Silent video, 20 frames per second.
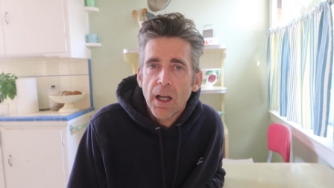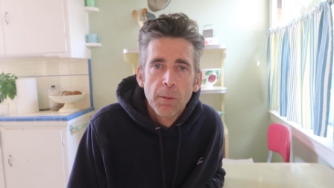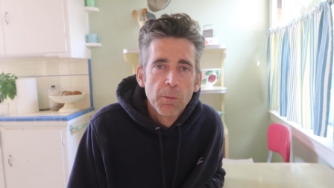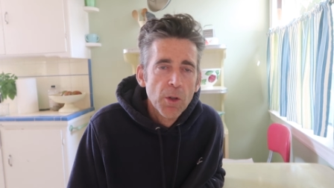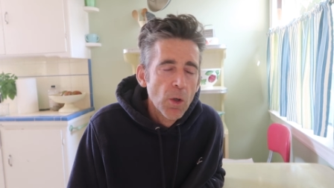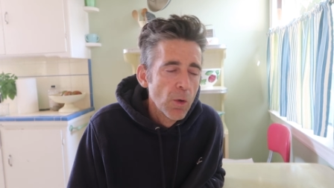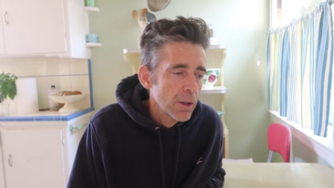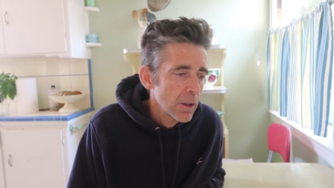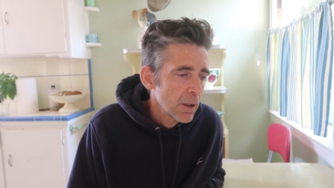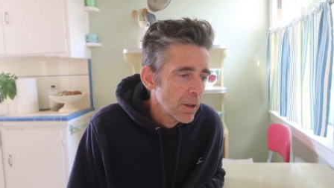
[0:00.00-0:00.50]
I'm
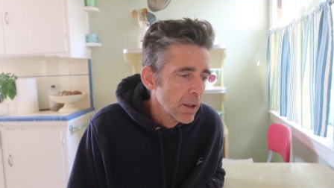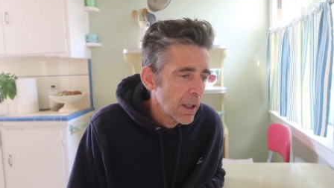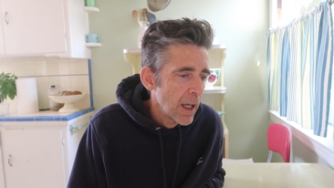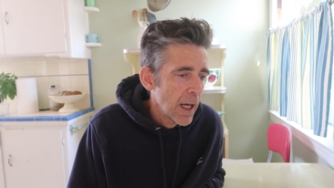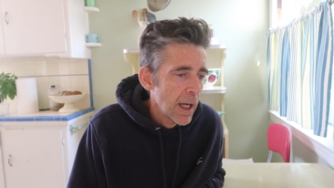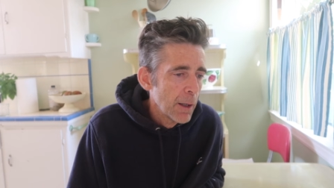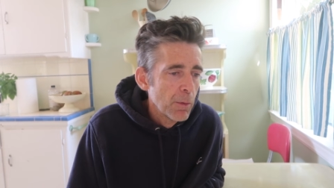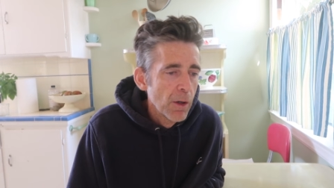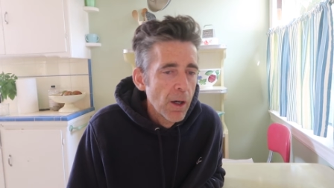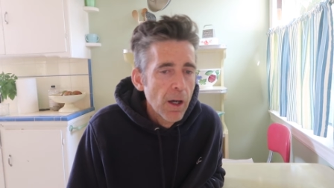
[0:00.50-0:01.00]
going to the
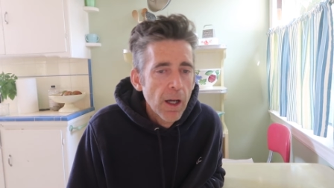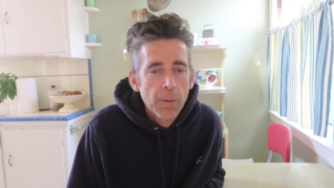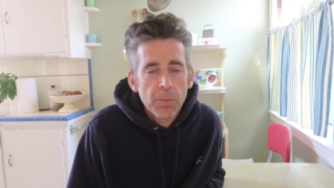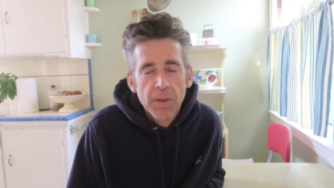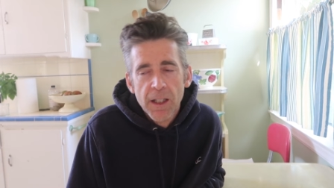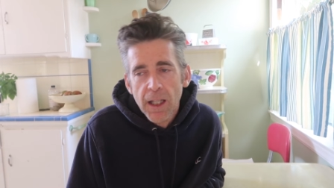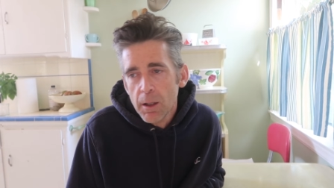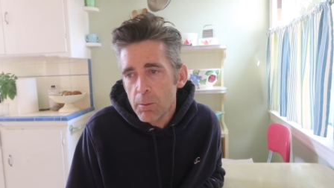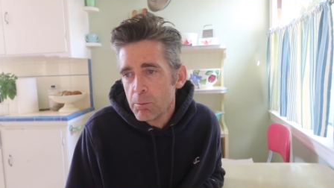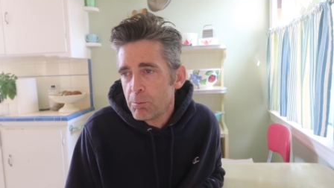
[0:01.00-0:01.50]
library,
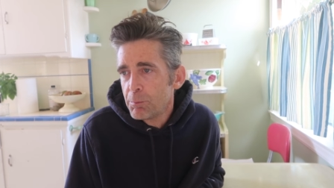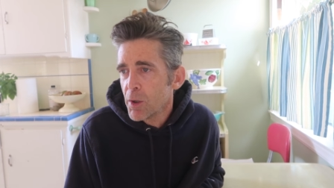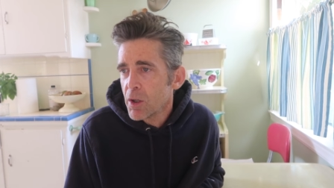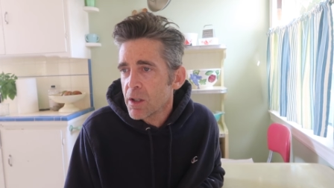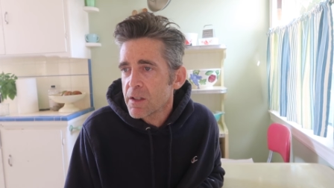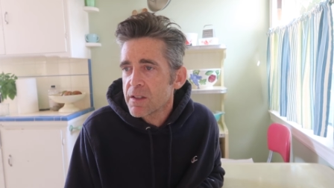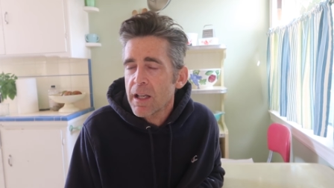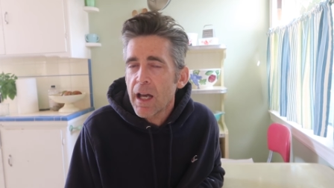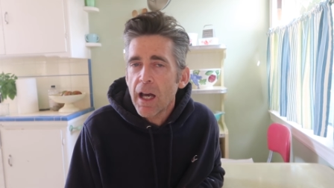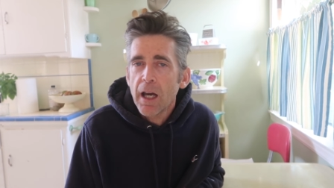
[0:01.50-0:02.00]
I'm getting
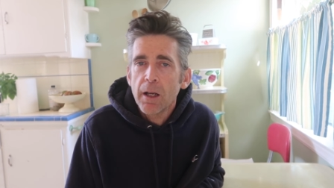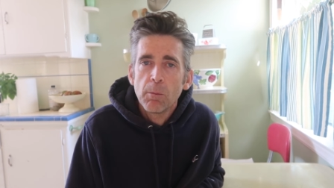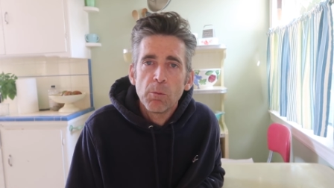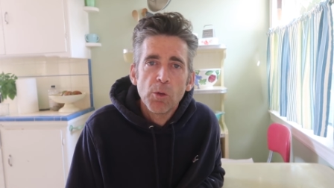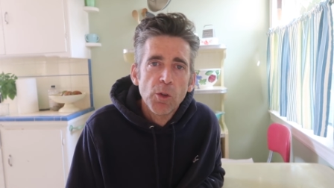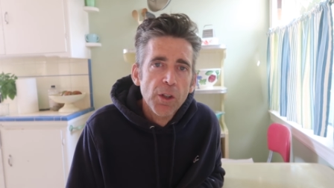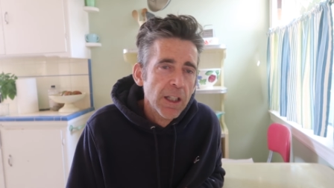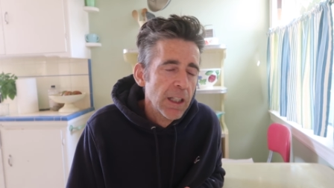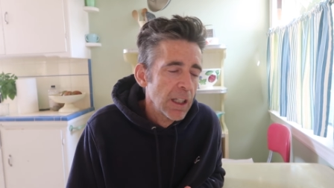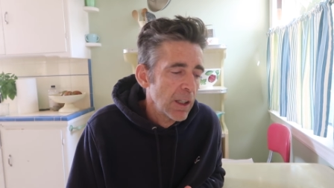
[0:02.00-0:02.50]
books out,
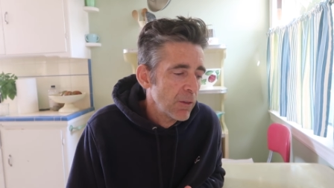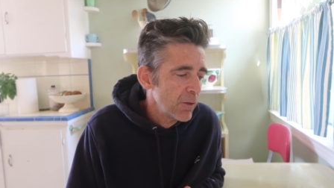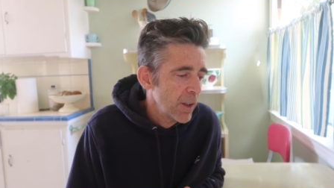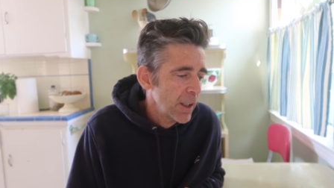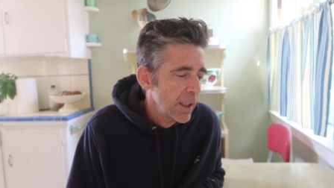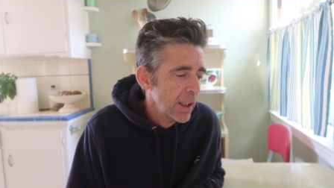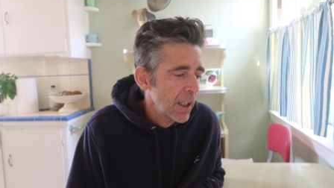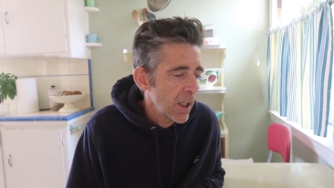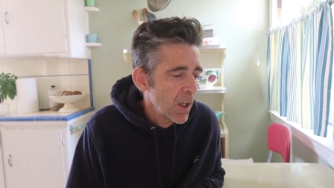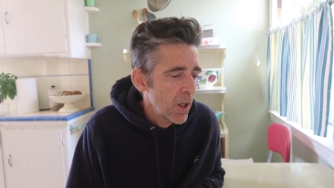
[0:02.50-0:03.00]
I'm looking at
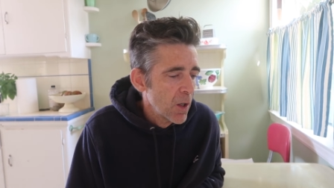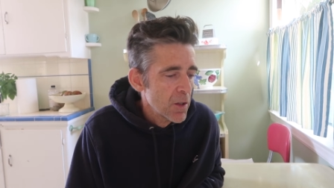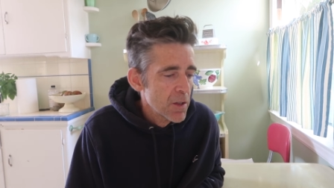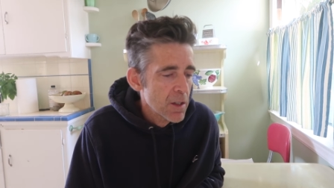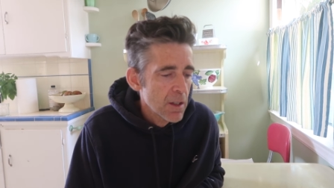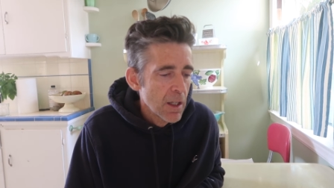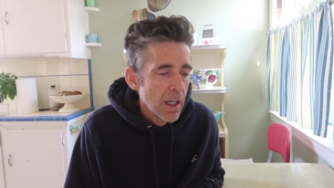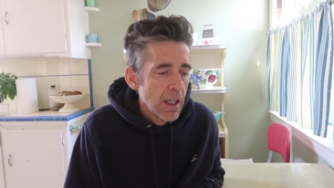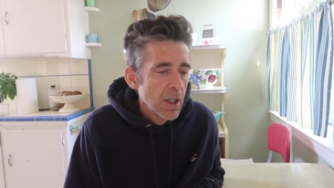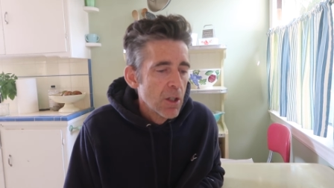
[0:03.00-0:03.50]

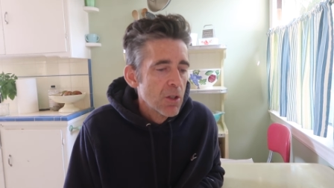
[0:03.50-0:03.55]
videos,